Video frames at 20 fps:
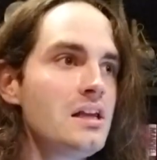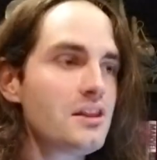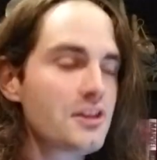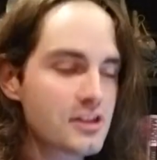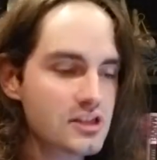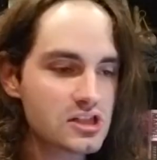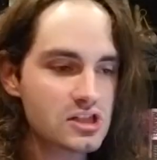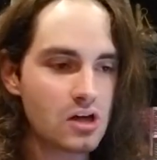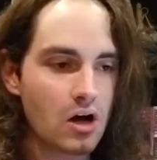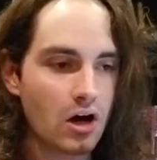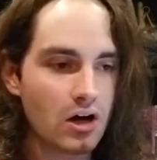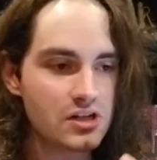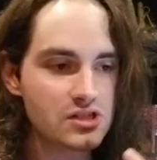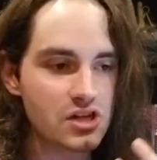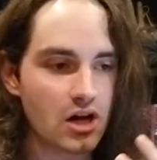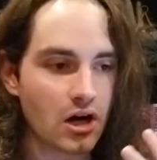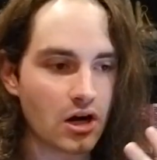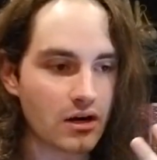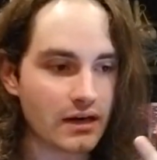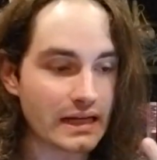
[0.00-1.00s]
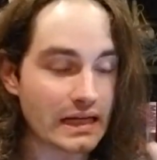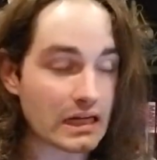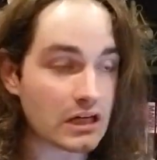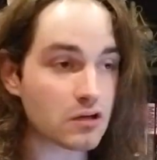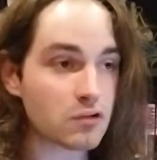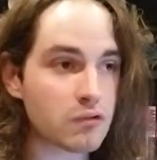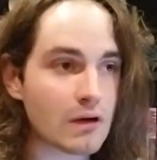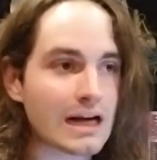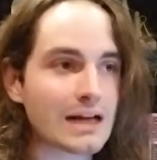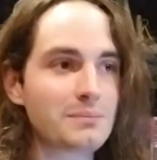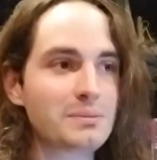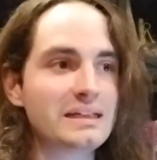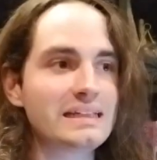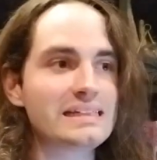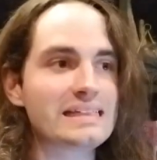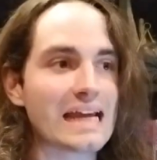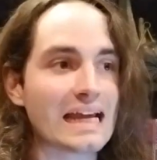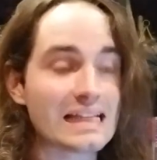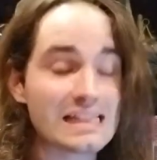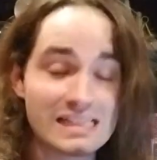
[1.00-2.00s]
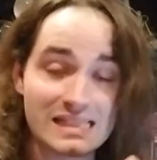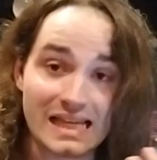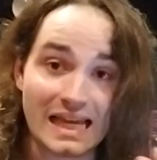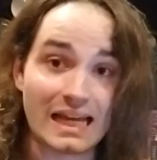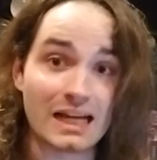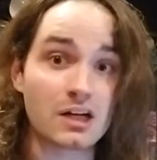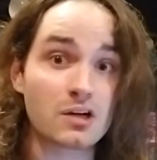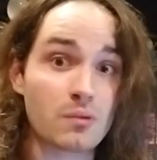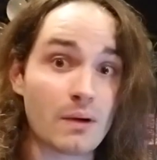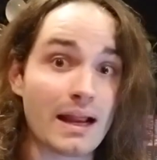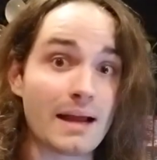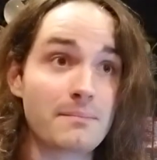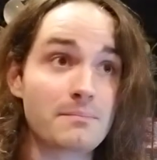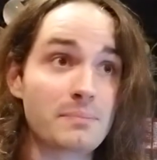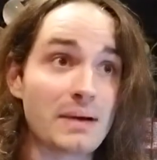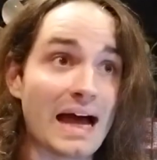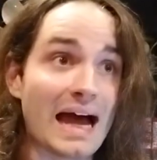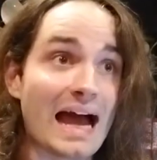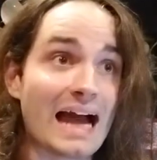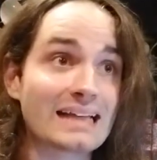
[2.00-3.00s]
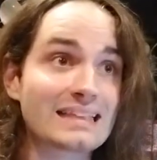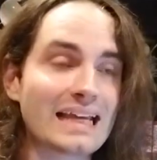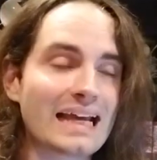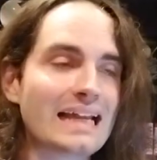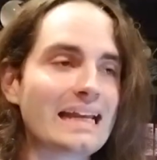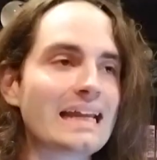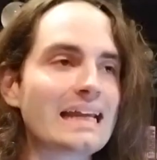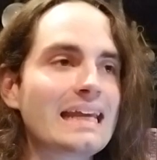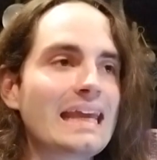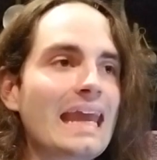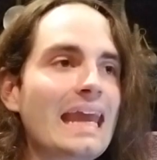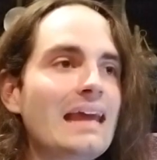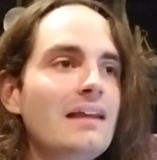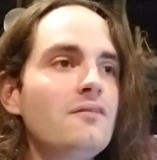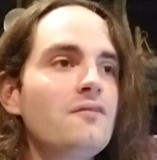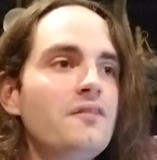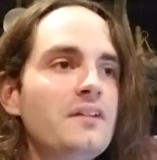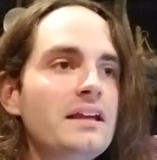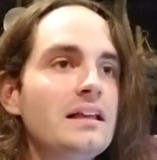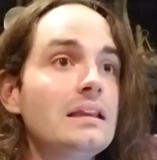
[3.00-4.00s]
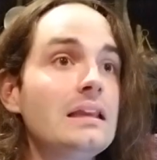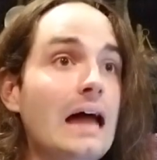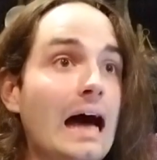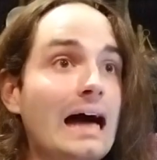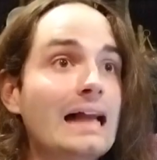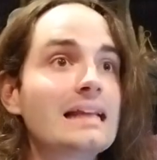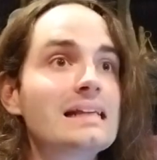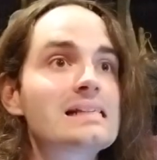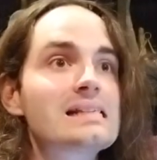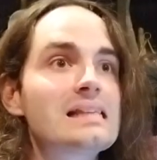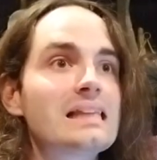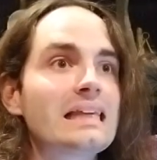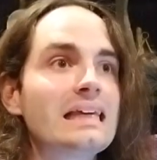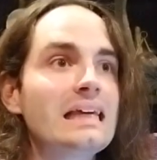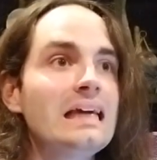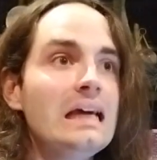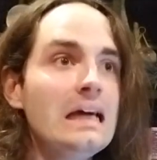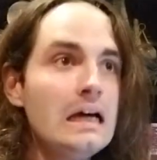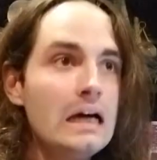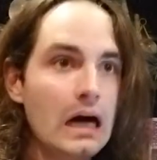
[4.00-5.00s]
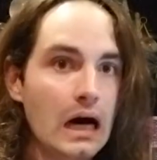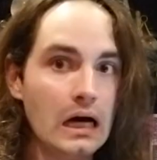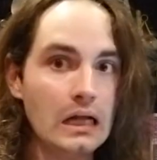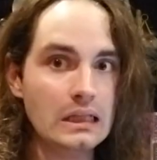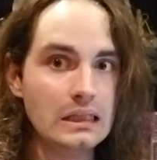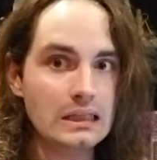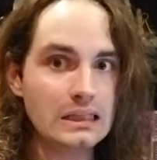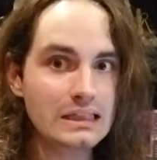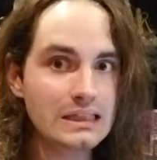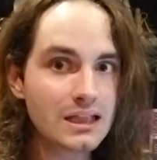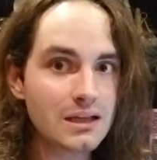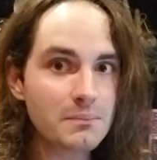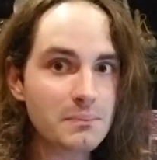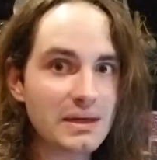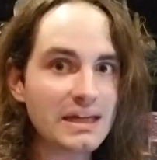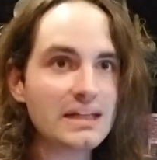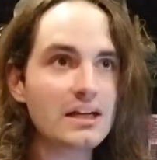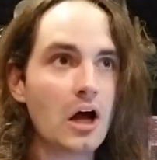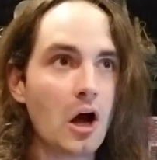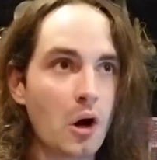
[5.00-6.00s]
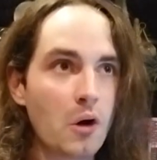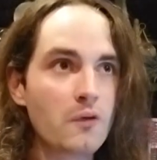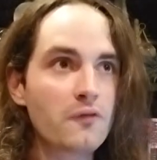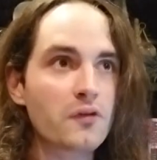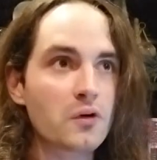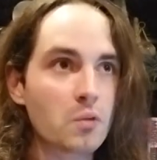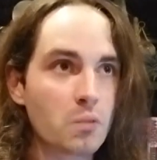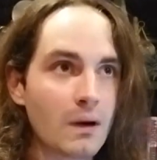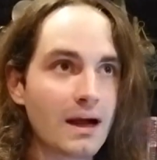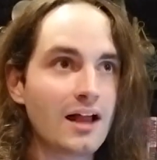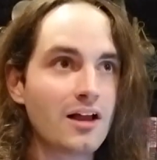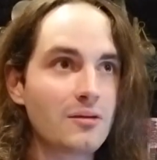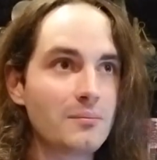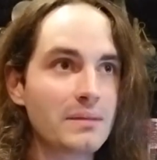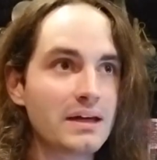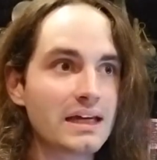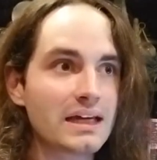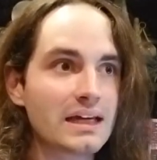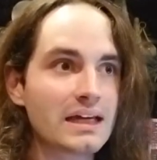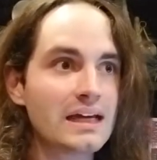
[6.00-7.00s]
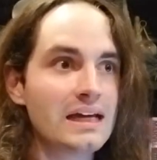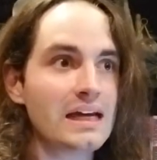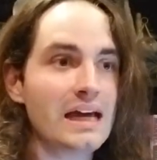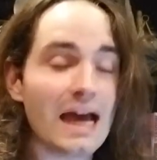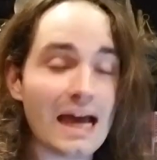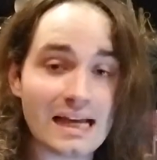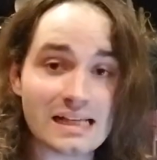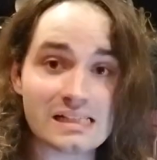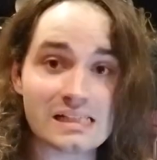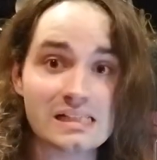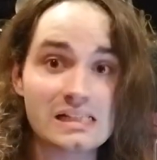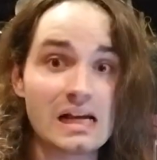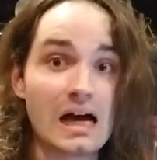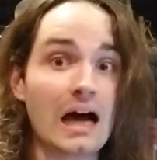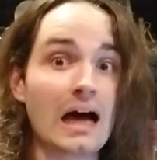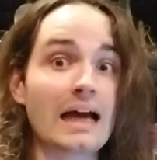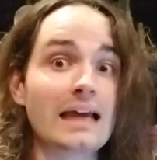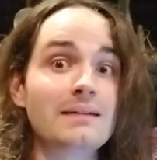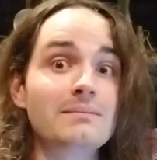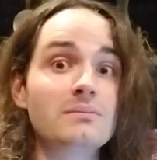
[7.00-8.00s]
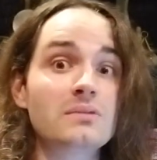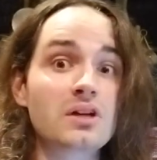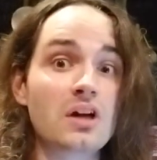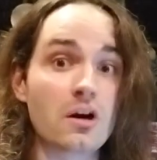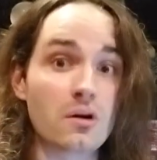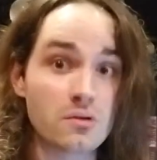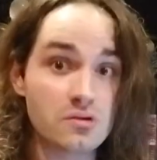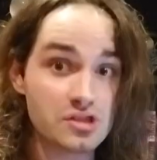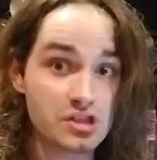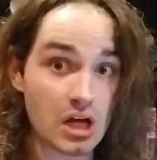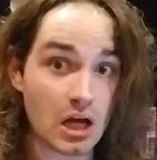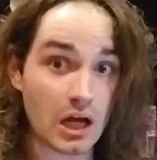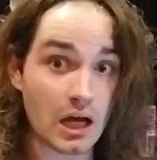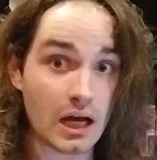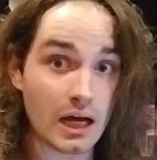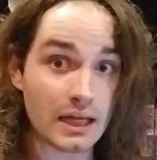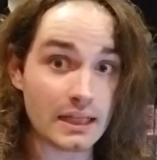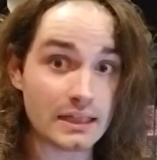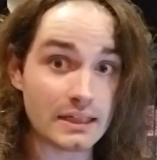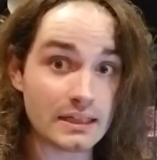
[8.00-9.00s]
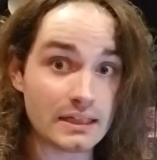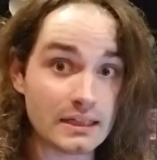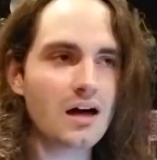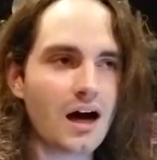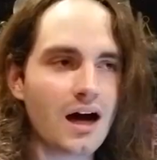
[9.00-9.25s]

The songs are incredibly dense and cram-packed, and it can feel, honestly, a little bit overwhelming as time goes on.